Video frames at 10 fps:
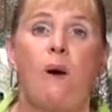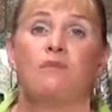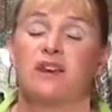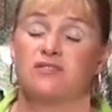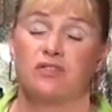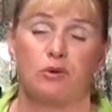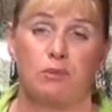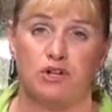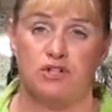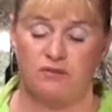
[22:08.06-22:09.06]
That is a little
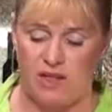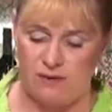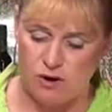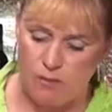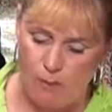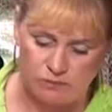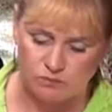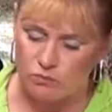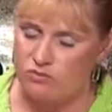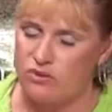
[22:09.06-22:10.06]
burst of flavor.
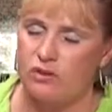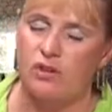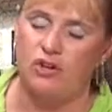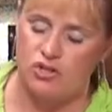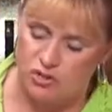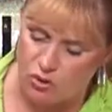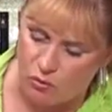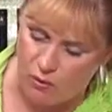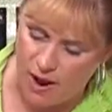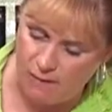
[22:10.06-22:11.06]
Delicious,
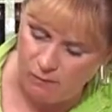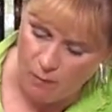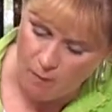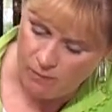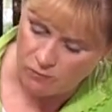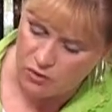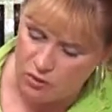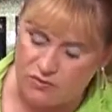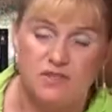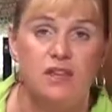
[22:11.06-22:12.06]
great.
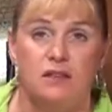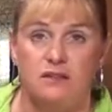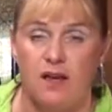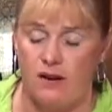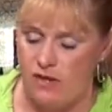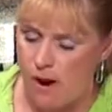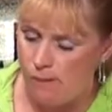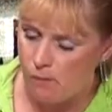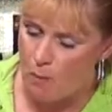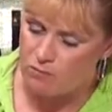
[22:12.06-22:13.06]
You can see inside
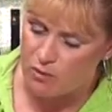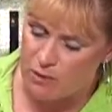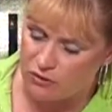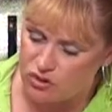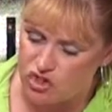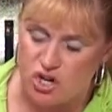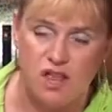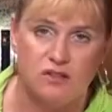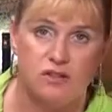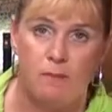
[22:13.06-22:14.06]
there the melted
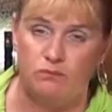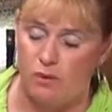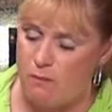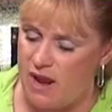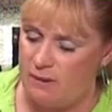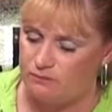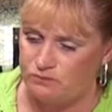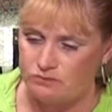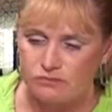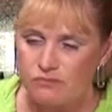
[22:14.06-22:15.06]
cheese, the meat. You
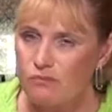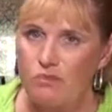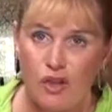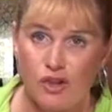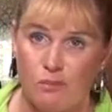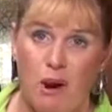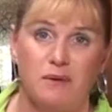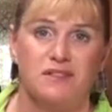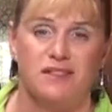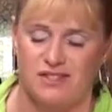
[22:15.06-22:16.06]
can
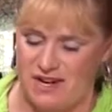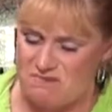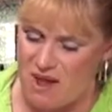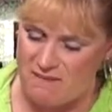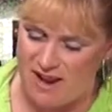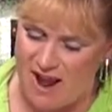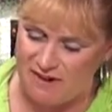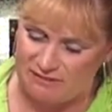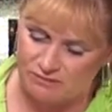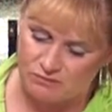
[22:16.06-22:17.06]
probably see the steam coming
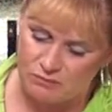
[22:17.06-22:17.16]
out.